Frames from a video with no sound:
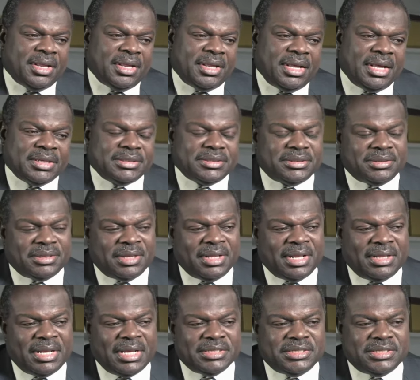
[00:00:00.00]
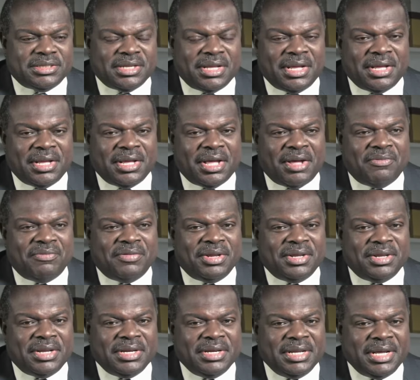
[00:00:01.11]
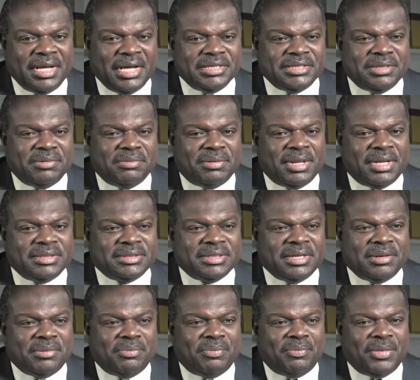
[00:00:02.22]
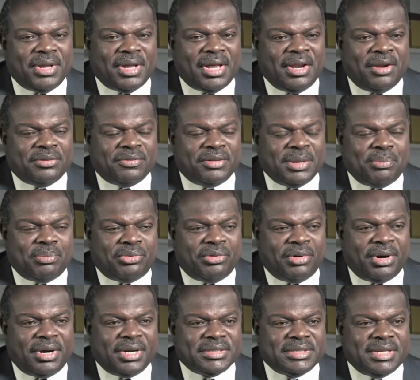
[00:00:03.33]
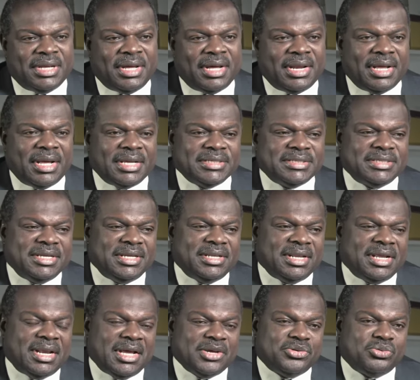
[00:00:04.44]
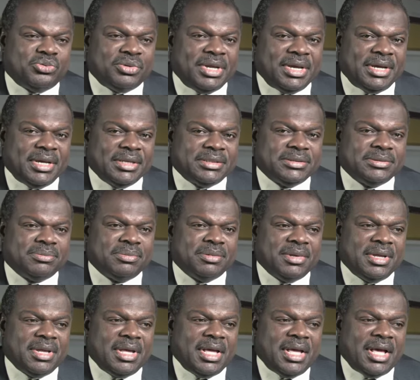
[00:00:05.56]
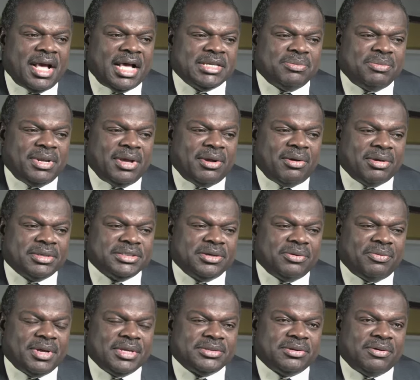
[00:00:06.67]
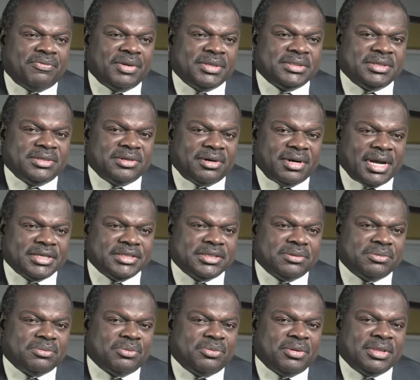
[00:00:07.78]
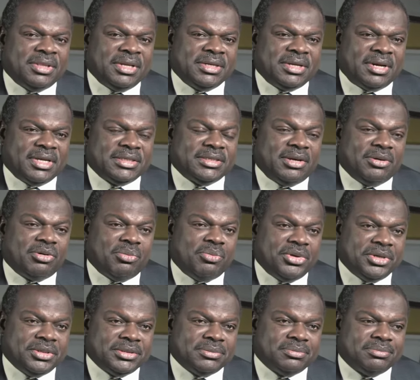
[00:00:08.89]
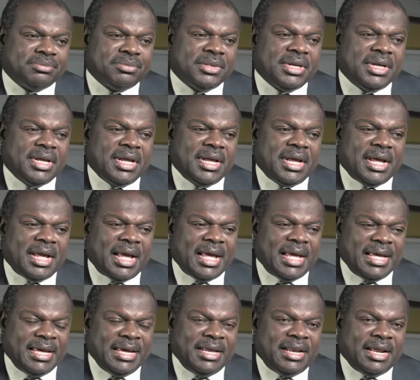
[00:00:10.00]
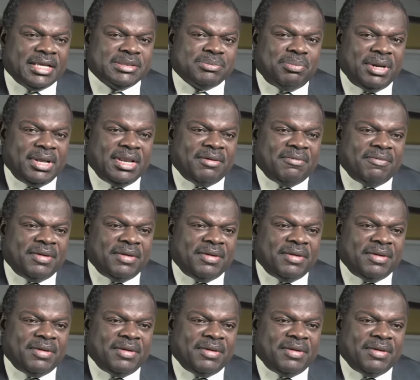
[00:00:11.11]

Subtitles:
Yes, there's every indication that a lot of the progress that Ghana has seen in the last two decades has been a consequence of its interaction with the international community. Aid has played a